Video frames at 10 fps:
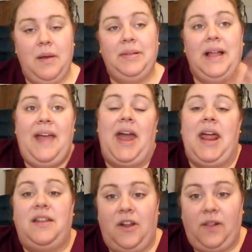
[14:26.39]
apply
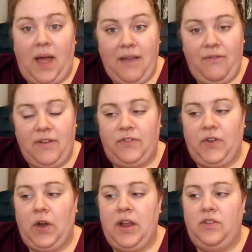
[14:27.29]
that into their life as
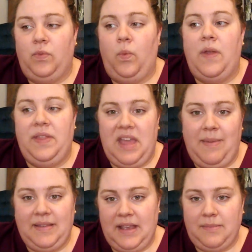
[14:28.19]
far as what
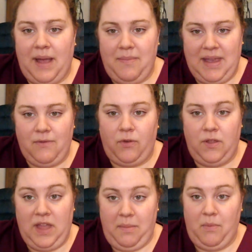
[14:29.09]
the ABCs might mean
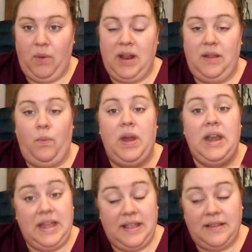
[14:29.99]
for them and what
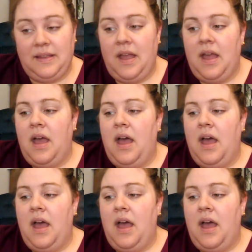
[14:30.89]
it is.